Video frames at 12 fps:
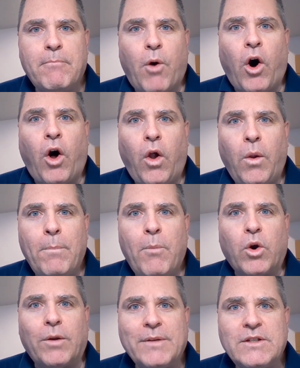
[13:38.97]
all
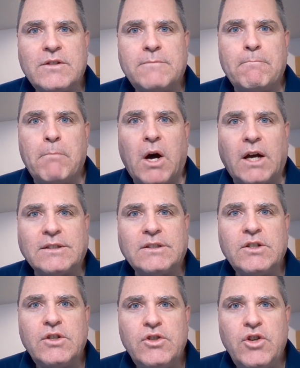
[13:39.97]
Mormons
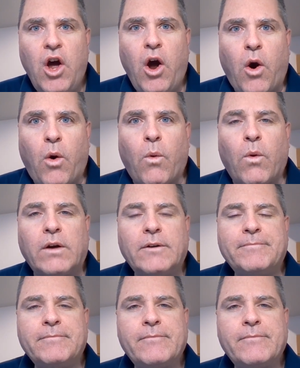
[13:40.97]
must know.